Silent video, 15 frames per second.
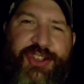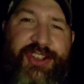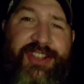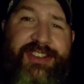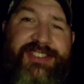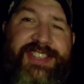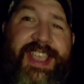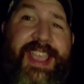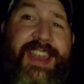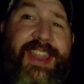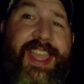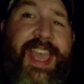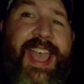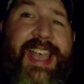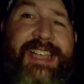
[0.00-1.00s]
critters,
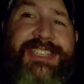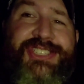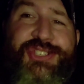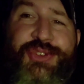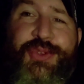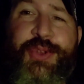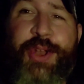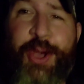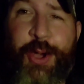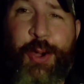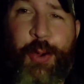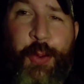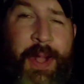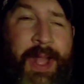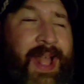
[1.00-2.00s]
and as you
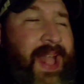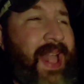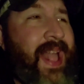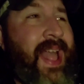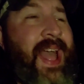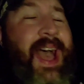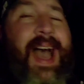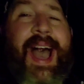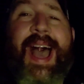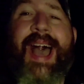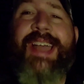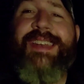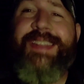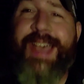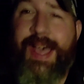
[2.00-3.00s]
know,
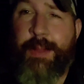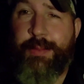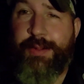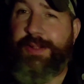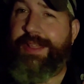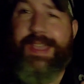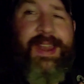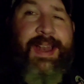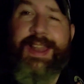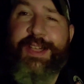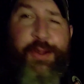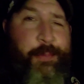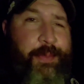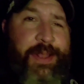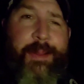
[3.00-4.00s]
I dabble in a
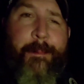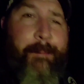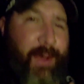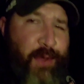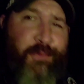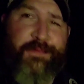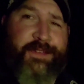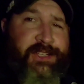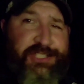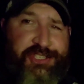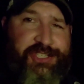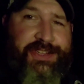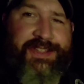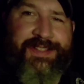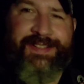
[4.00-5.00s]
little bit of bow
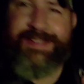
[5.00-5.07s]
fishing.